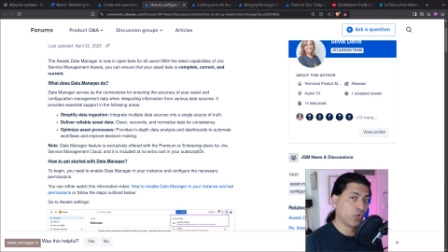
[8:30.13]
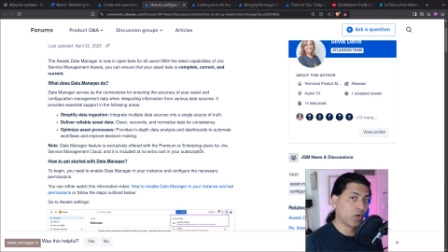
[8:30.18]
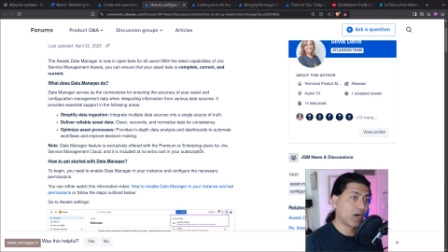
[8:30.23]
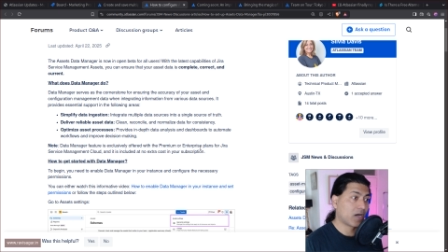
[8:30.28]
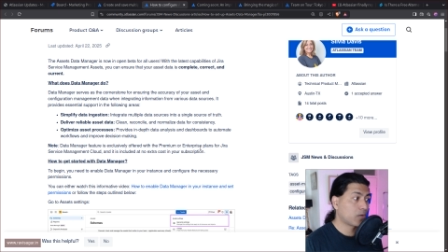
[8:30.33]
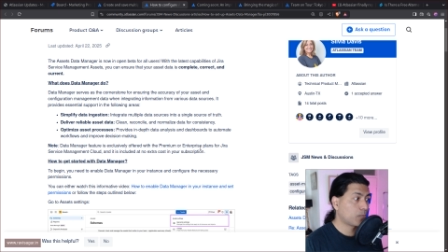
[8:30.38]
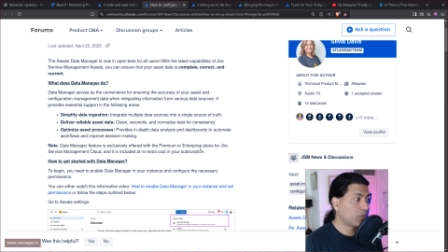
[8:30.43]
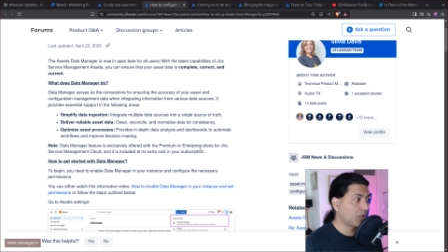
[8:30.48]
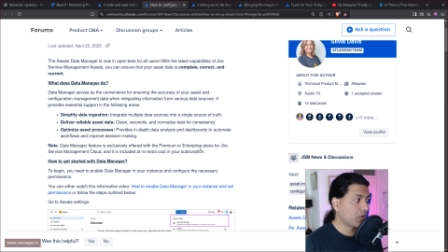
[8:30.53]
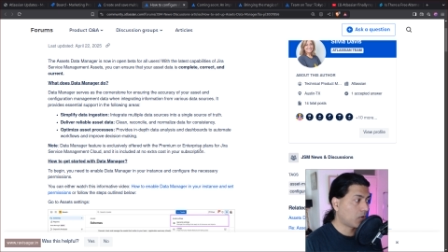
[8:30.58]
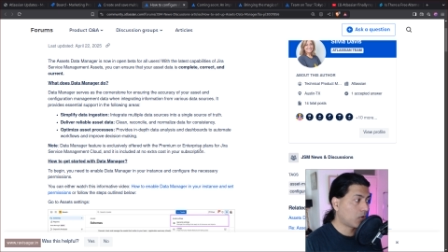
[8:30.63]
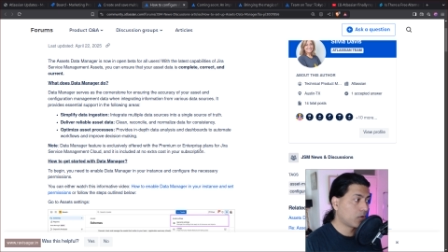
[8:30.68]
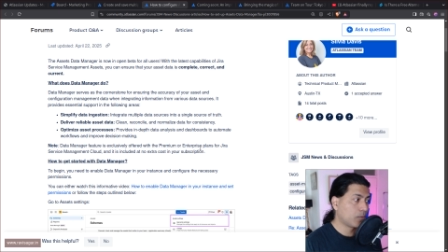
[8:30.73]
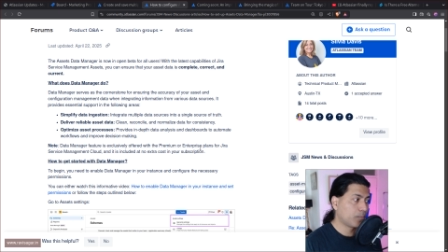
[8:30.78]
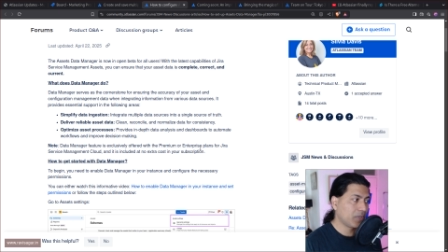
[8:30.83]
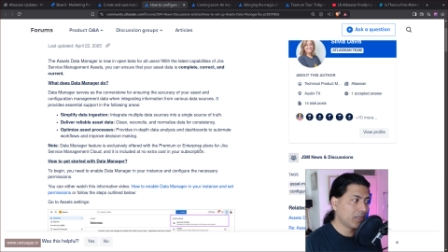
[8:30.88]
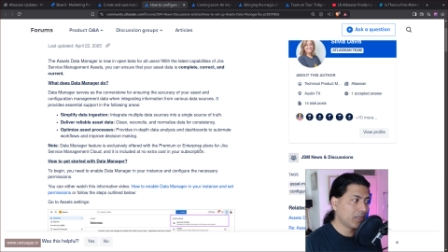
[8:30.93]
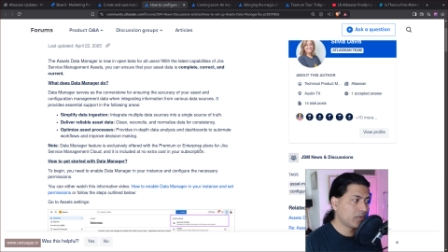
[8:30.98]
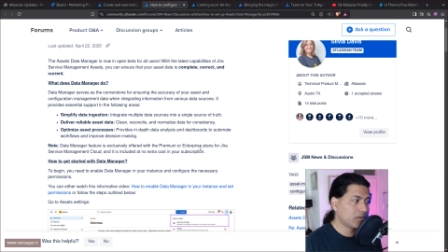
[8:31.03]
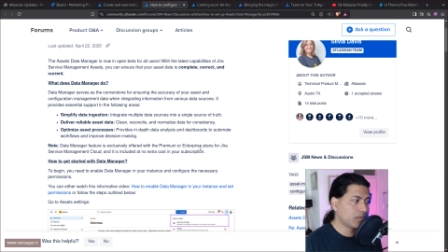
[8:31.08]
you are
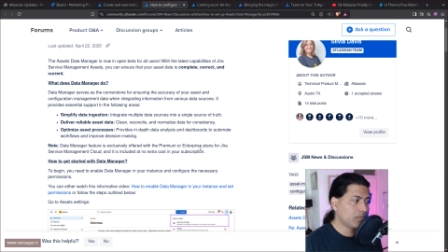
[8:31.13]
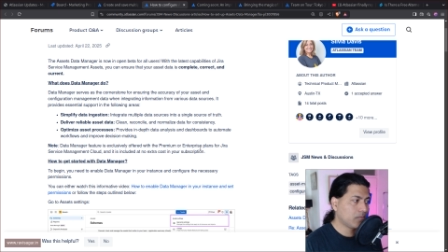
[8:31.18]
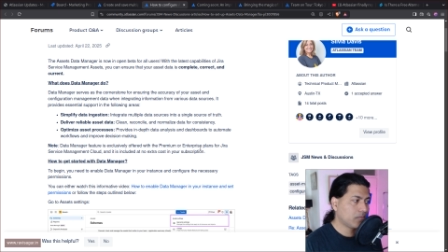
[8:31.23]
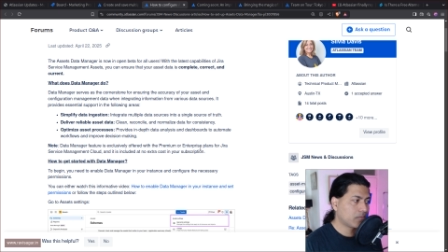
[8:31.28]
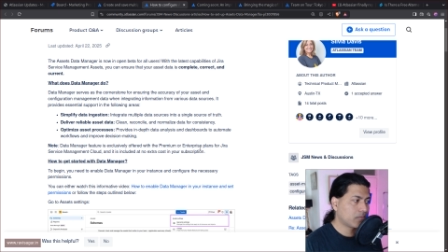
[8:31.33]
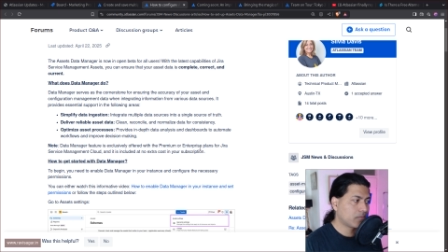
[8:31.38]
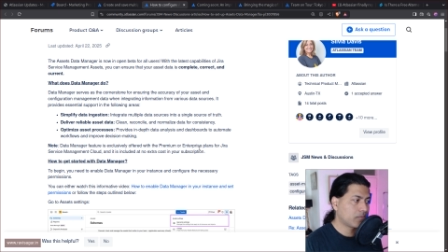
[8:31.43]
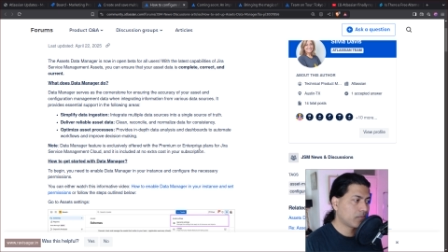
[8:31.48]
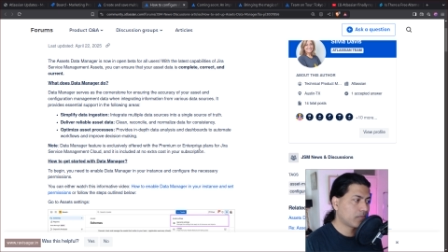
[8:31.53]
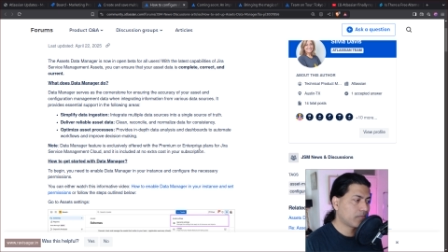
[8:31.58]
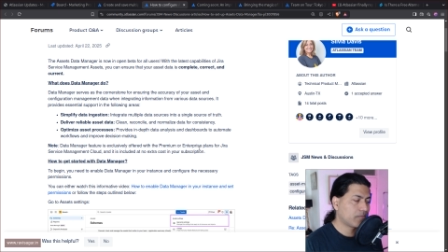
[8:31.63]
on premium